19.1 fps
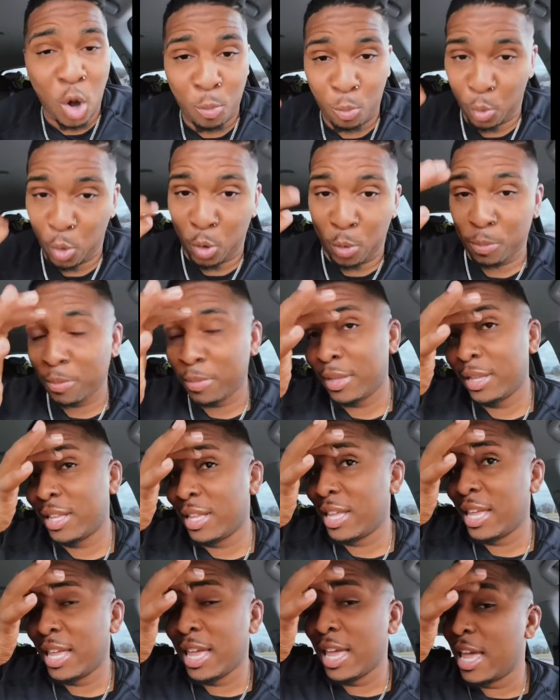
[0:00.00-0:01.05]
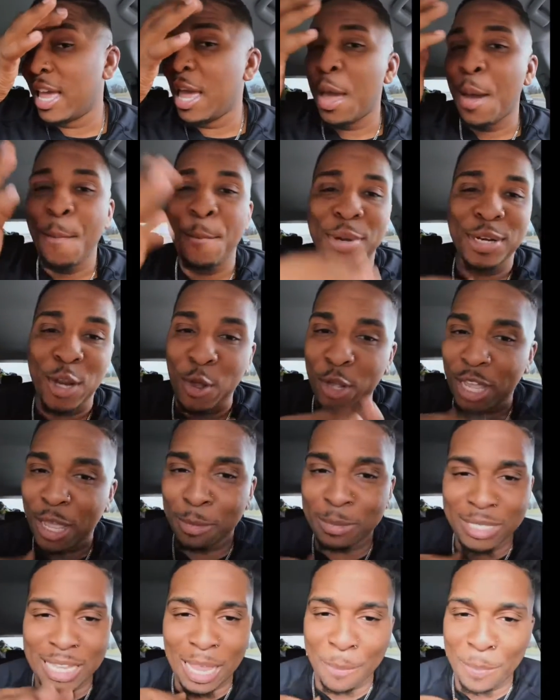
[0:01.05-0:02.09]
dorm room. But don't
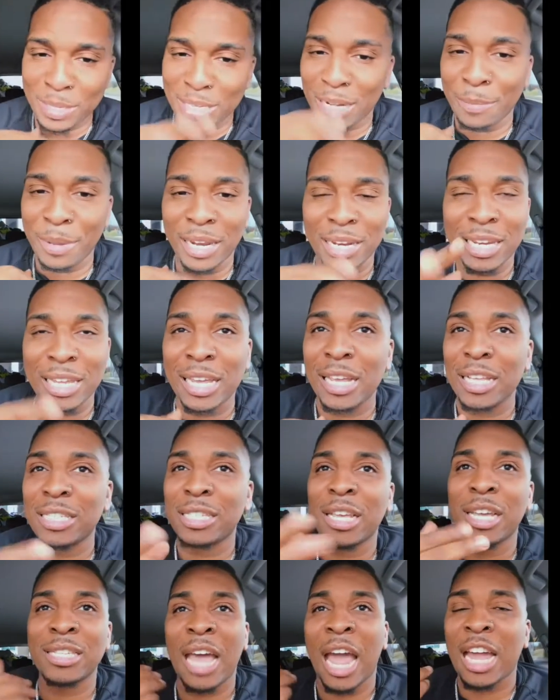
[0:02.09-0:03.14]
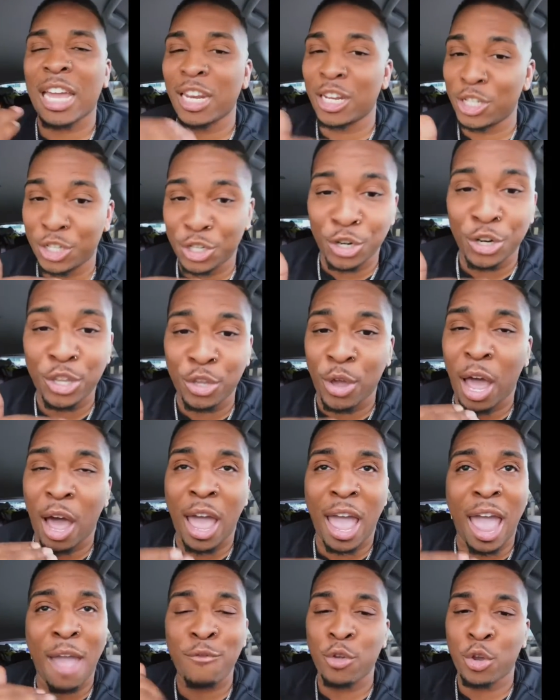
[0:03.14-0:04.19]
come step into the big leagues because I can assure you
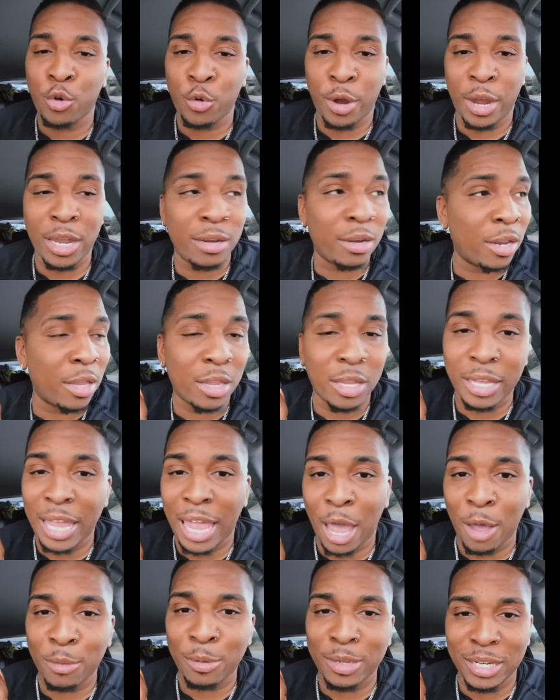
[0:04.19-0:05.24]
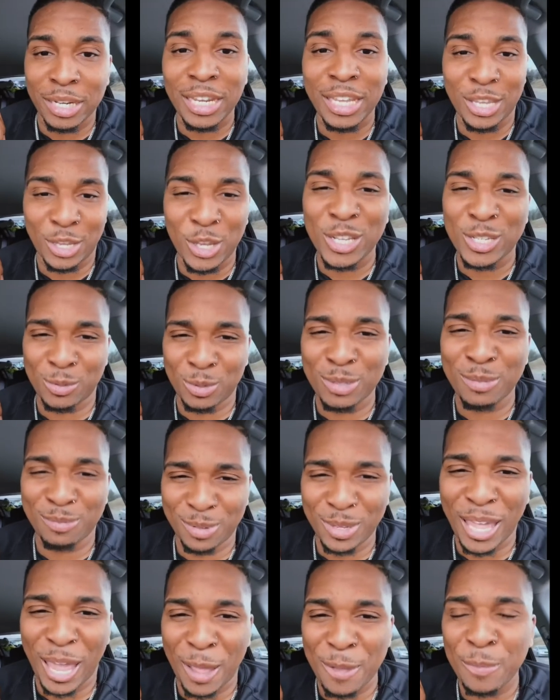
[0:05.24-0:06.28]
I'll have you creating another account and delete you this one,
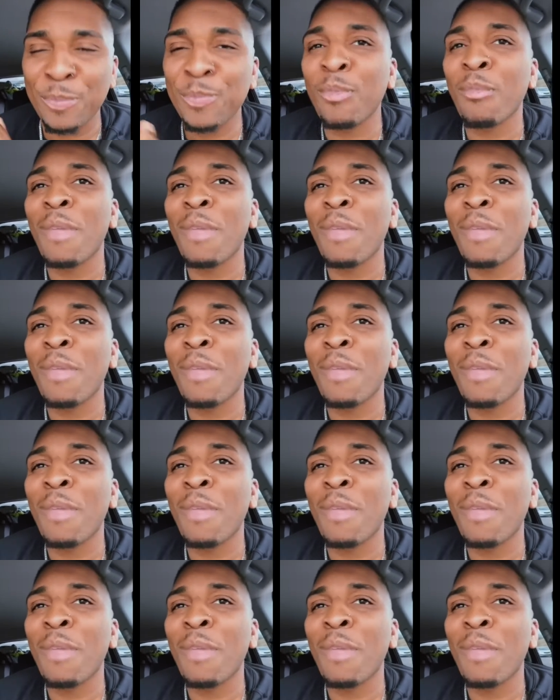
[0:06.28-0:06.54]
okay?